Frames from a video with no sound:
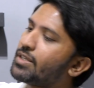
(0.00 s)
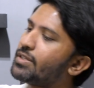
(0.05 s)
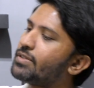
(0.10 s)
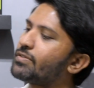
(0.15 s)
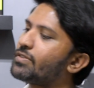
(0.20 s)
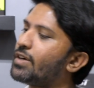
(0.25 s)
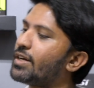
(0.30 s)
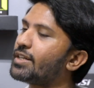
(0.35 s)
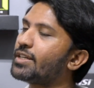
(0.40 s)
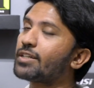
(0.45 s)

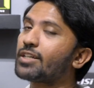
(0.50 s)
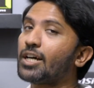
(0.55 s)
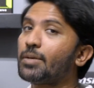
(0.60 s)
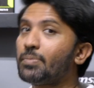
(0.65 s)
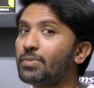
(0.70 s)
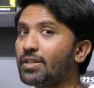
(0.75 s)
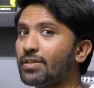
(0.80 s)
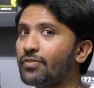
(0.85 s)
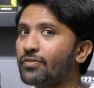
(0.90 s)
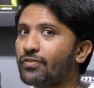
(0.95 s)
You've got a
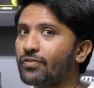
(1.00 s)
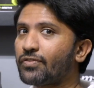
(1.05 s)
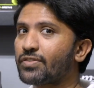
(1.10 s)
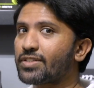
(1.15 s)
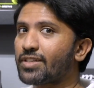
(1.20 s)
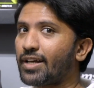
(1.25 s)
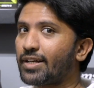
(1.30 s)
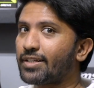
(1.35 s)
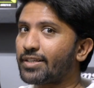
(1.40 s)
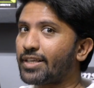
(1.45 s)
couple of
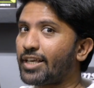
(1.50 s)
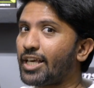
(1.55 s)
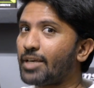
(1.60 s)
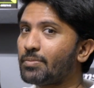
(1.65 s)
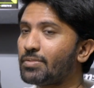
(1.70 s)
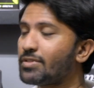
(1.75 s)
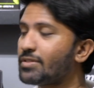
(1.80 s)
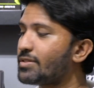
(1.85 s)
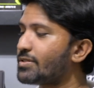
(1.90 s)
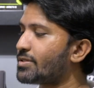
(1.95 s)
SATA
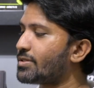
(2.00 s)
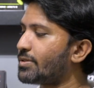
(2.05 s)
cables,